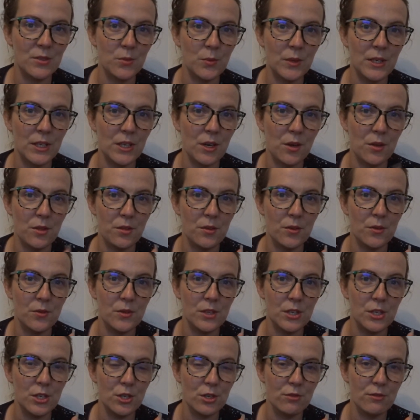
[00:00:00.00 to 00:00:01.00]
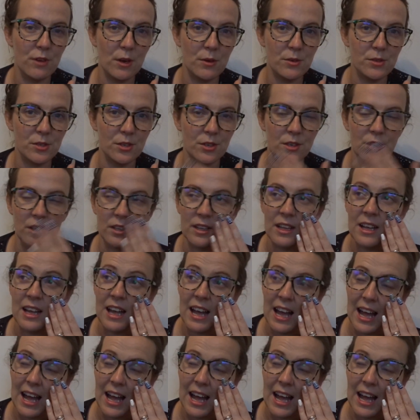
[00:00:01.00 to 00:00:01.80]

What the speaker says: we go through the Eurotunnel,